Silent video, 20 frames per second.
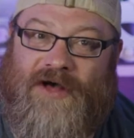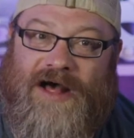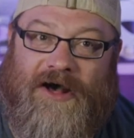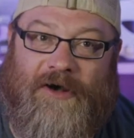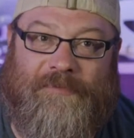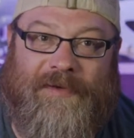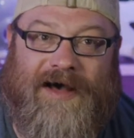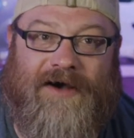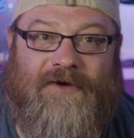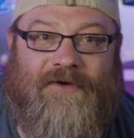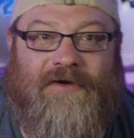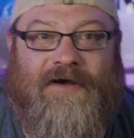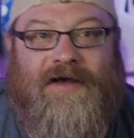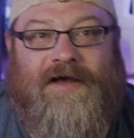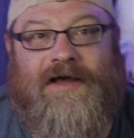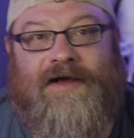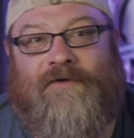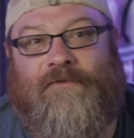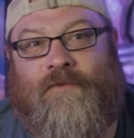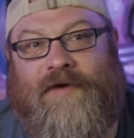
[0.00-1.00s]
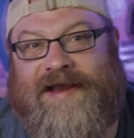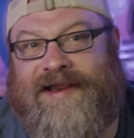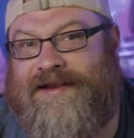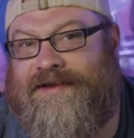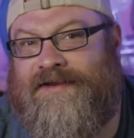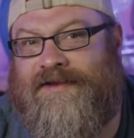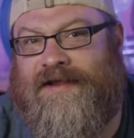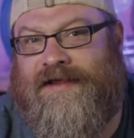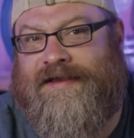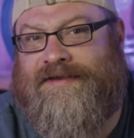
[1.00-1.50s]
help out
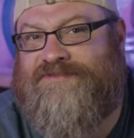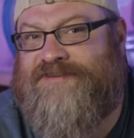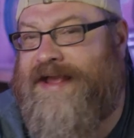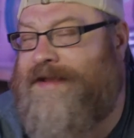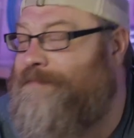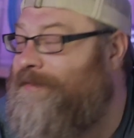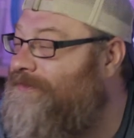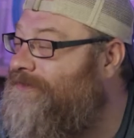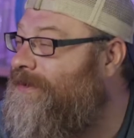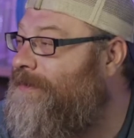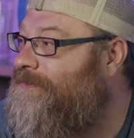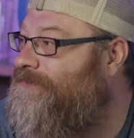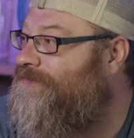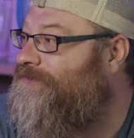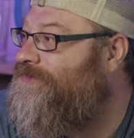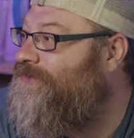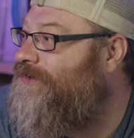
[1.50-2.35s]
winning in championships for sure.